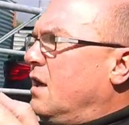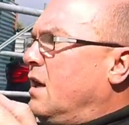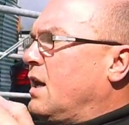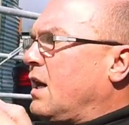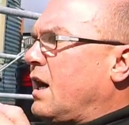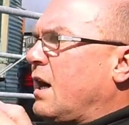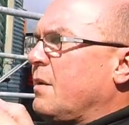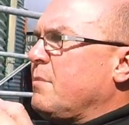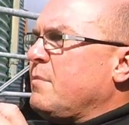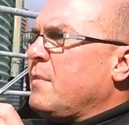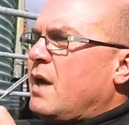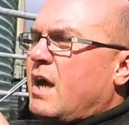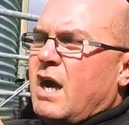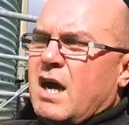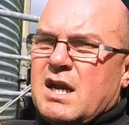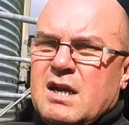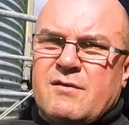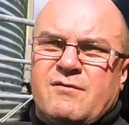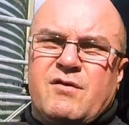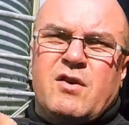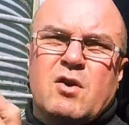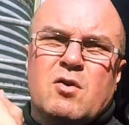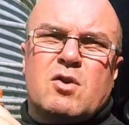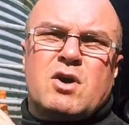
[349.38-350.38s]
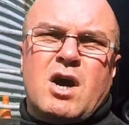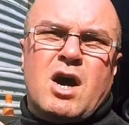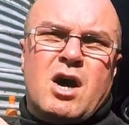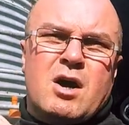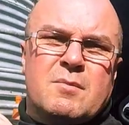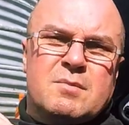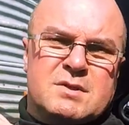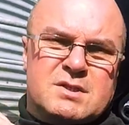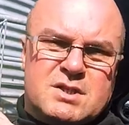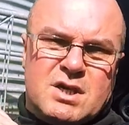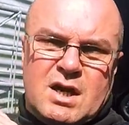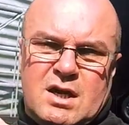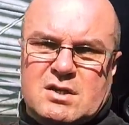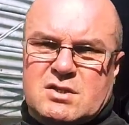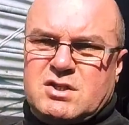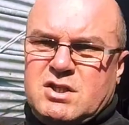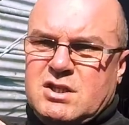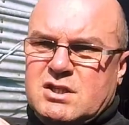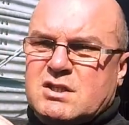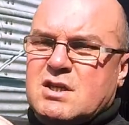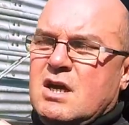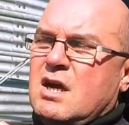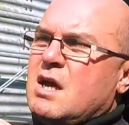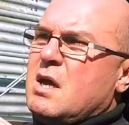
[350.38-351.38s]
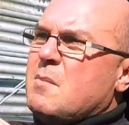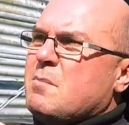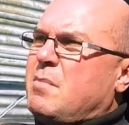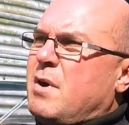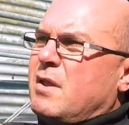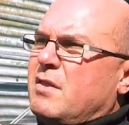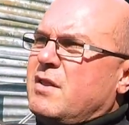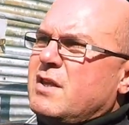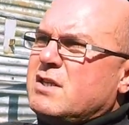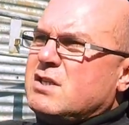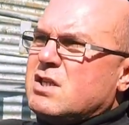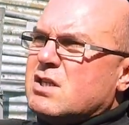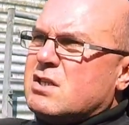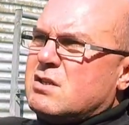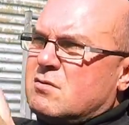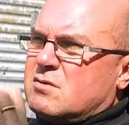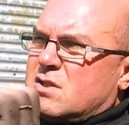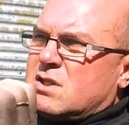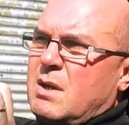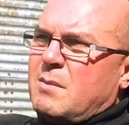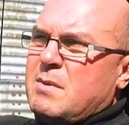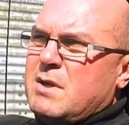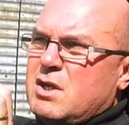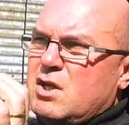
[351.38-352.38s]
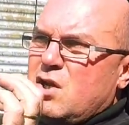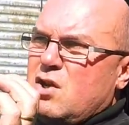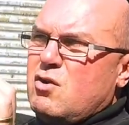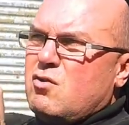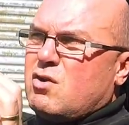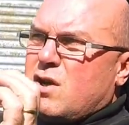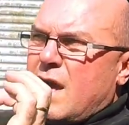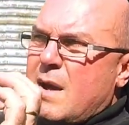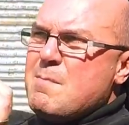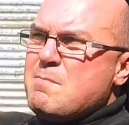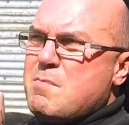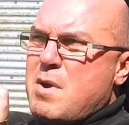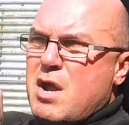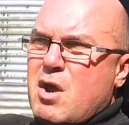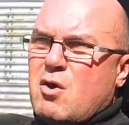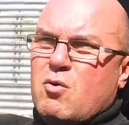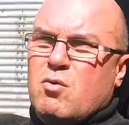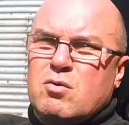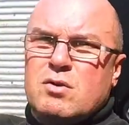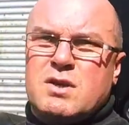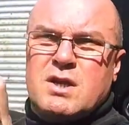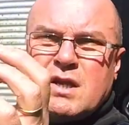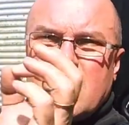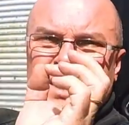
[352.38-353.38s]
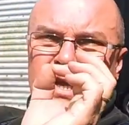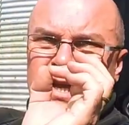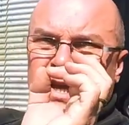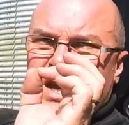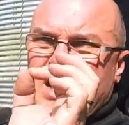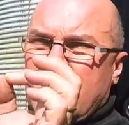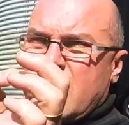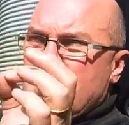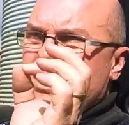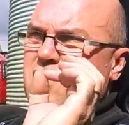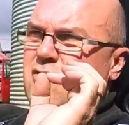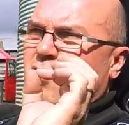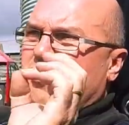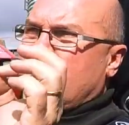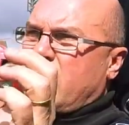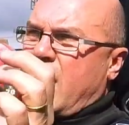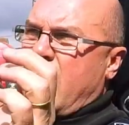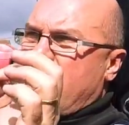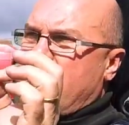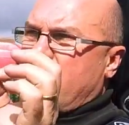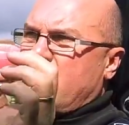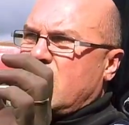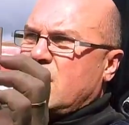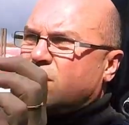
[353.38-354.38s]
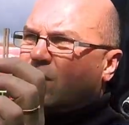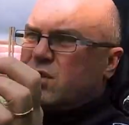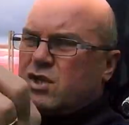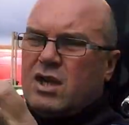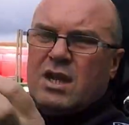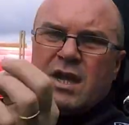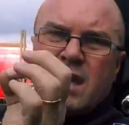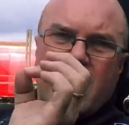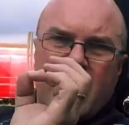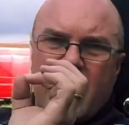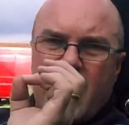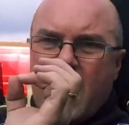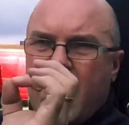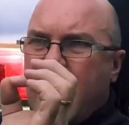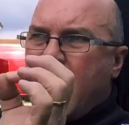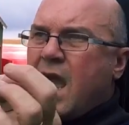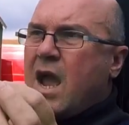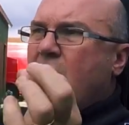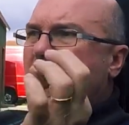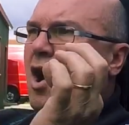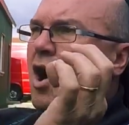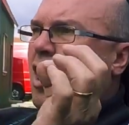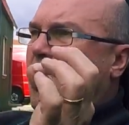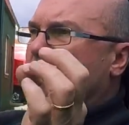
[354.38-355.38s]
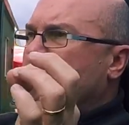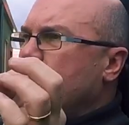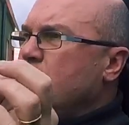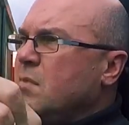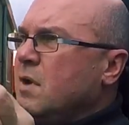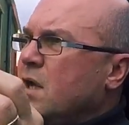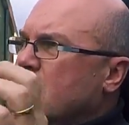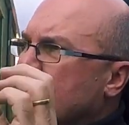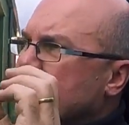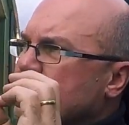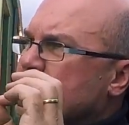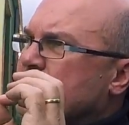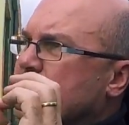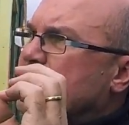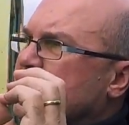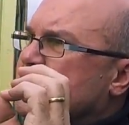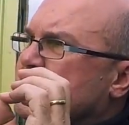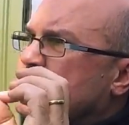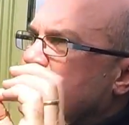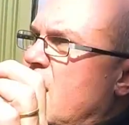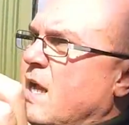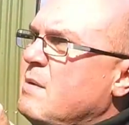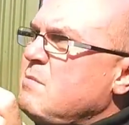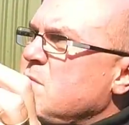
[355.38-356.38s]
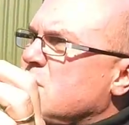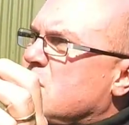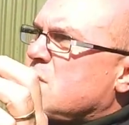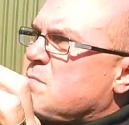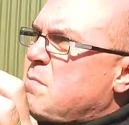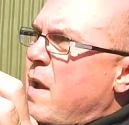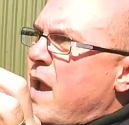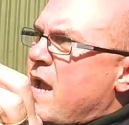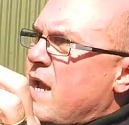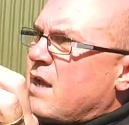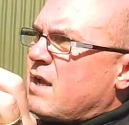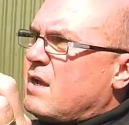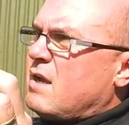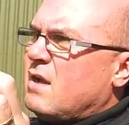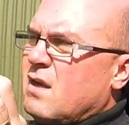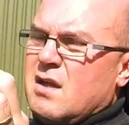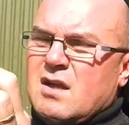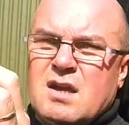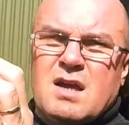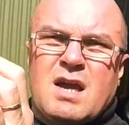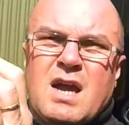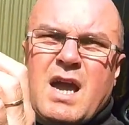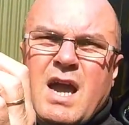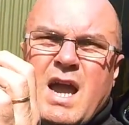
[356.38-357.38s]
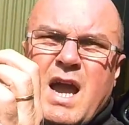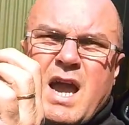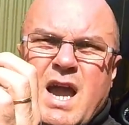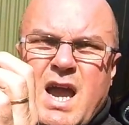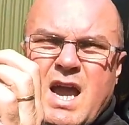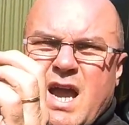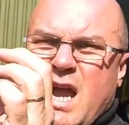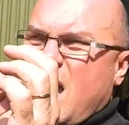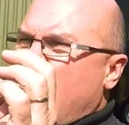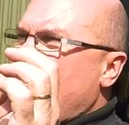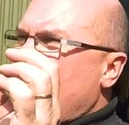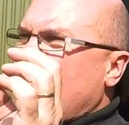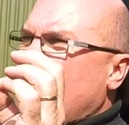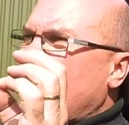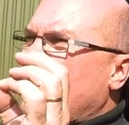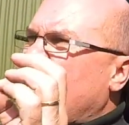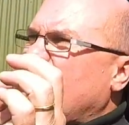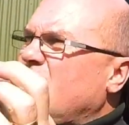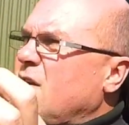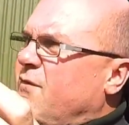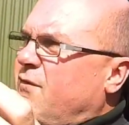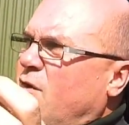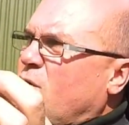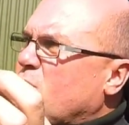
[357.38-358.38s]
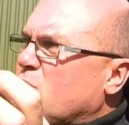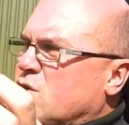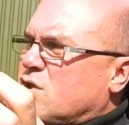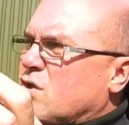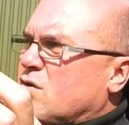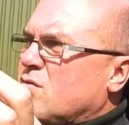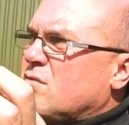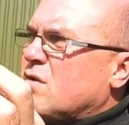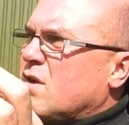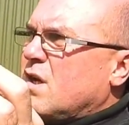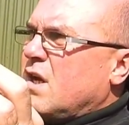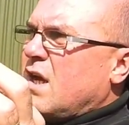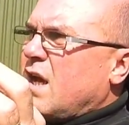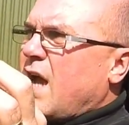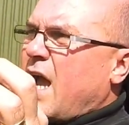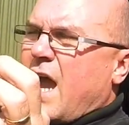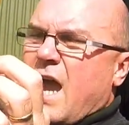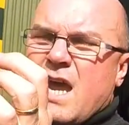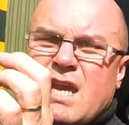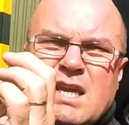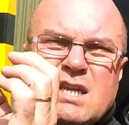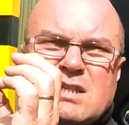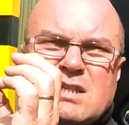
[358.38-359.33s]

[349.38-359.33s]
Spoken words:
and a few carbon touches. But this is something you can build in your garage at home to this same spec, and it ain't a fortune. And